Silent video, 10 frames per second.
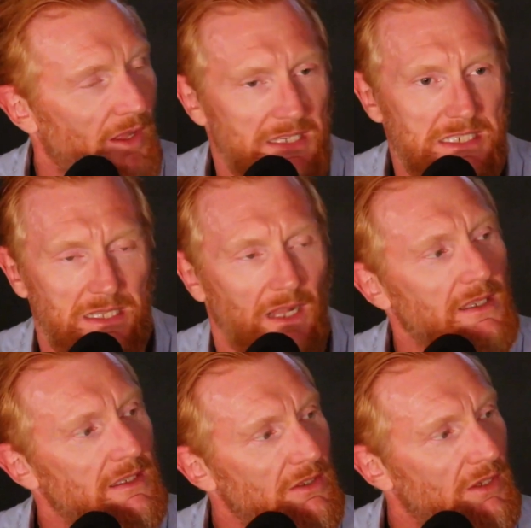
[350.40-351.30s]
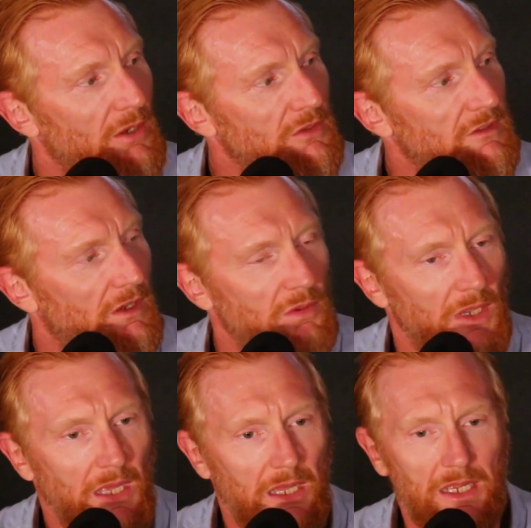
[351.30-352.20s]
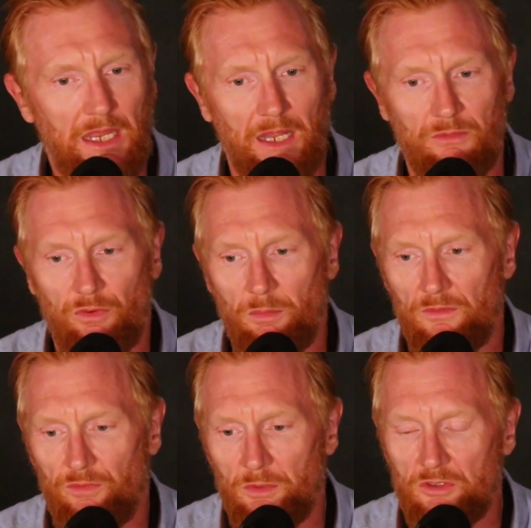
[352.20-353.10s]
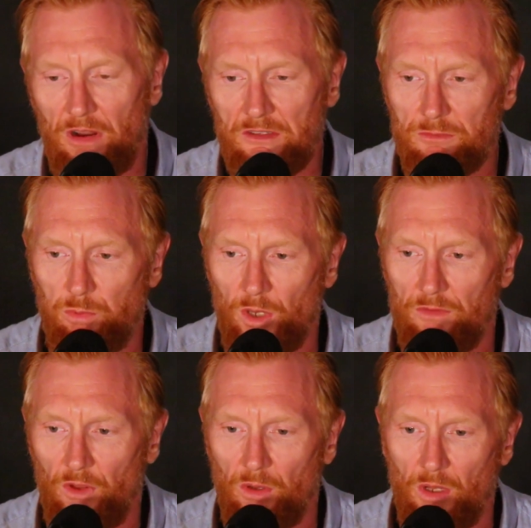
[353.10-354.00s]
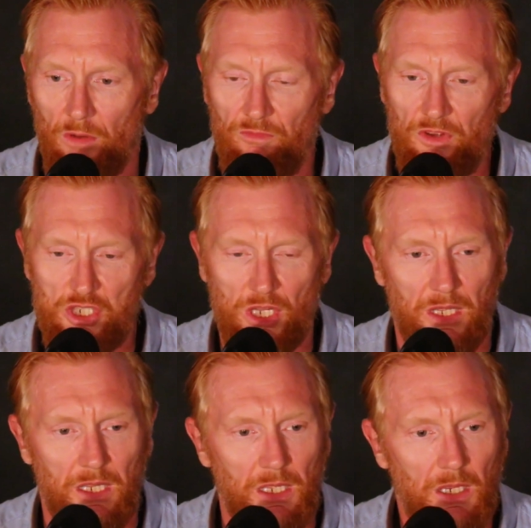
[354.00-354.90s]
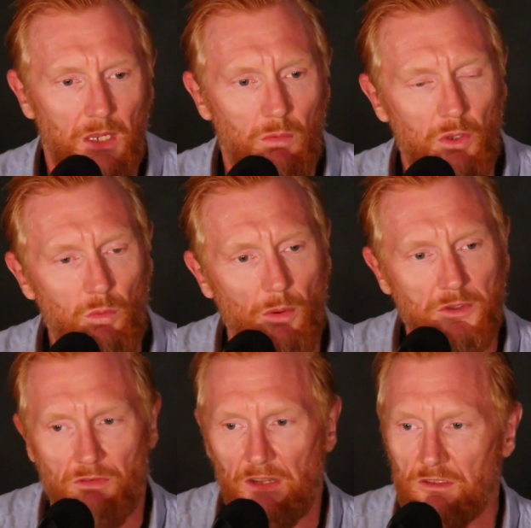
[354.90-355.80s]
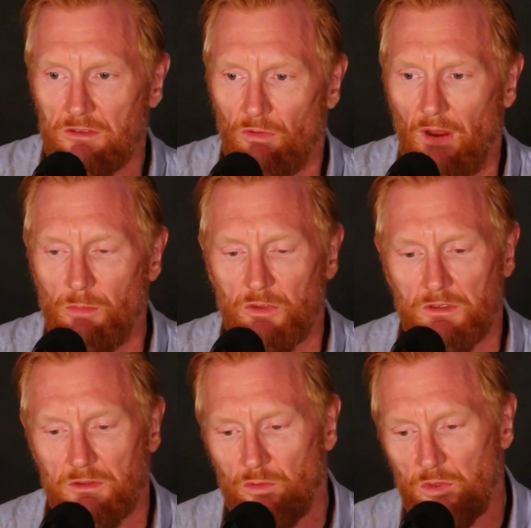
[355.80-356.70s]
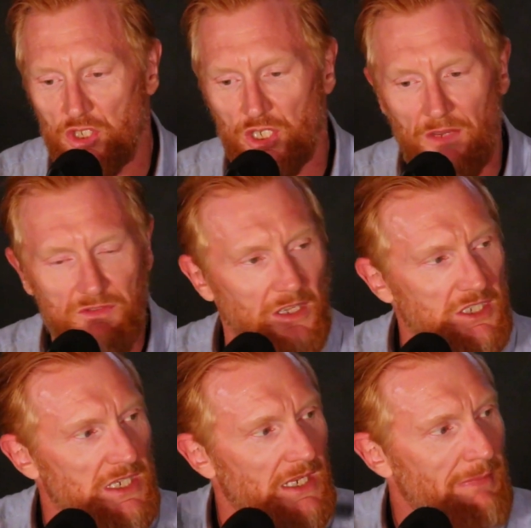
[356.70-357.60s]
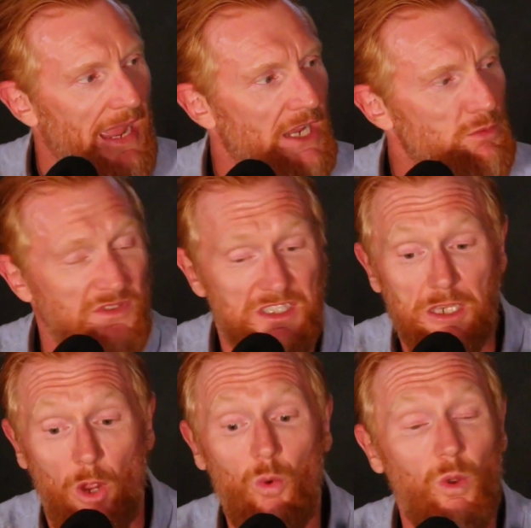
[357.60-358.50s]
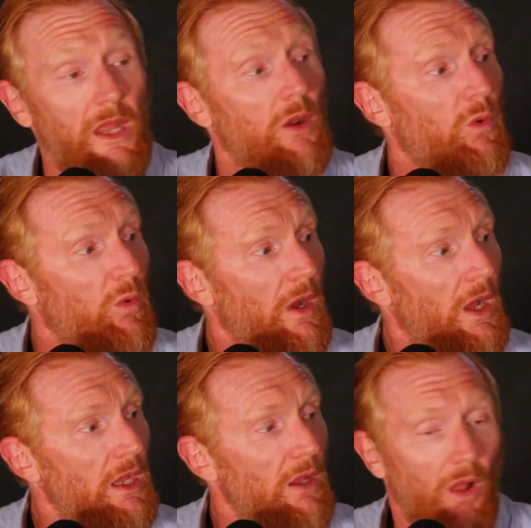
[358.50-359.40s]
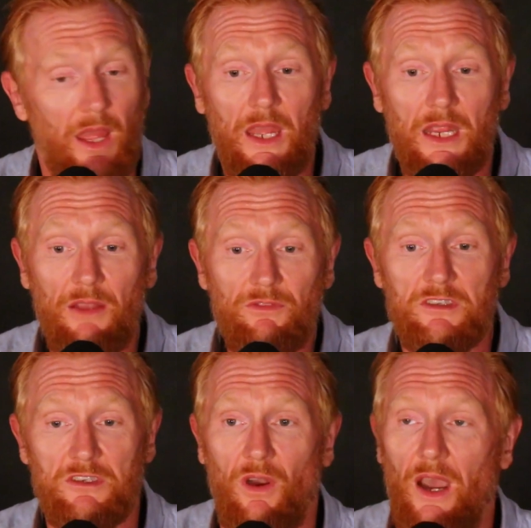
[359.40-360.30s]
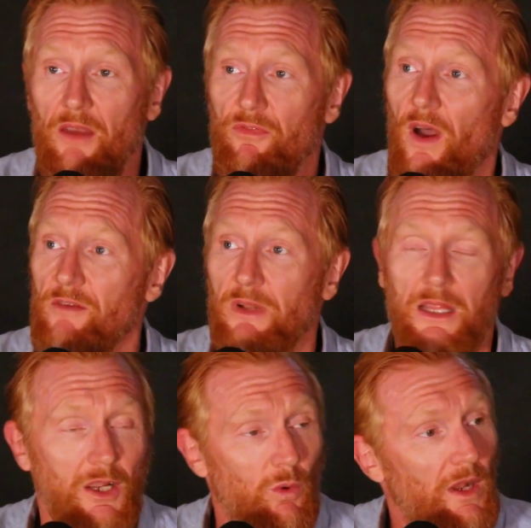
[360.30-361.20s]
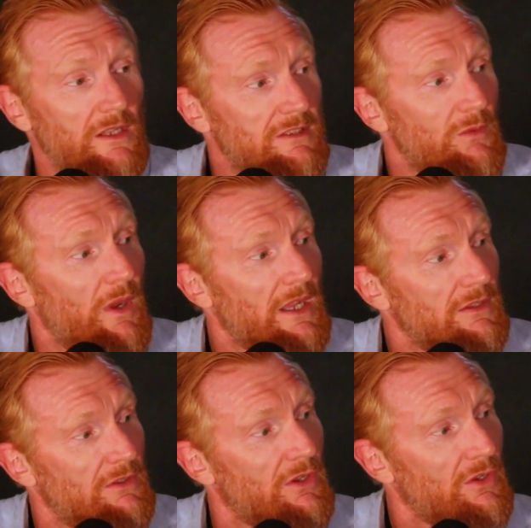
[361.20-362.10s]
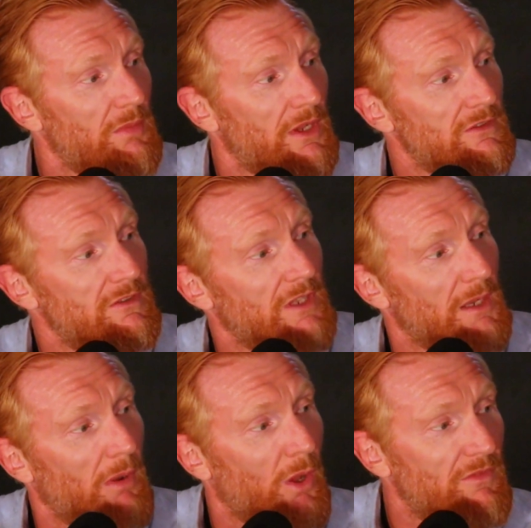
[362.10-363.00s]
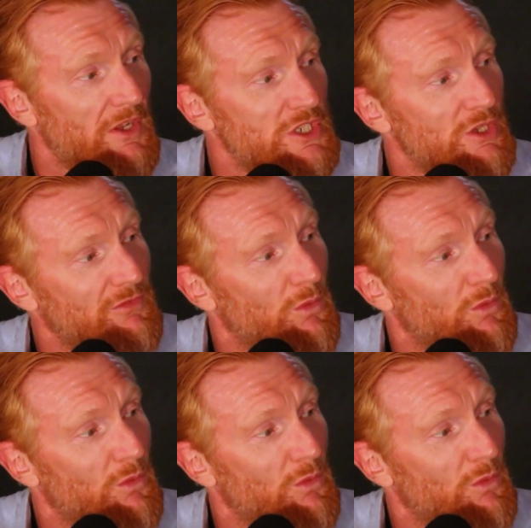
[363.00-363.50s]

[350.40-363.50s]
stunning, So again, from a director's point of view, visually, when you work with directors who are able to achieve such cinematics with so little, you're like, give this guy £5 million and see what he can do because he's going to blow Avengers off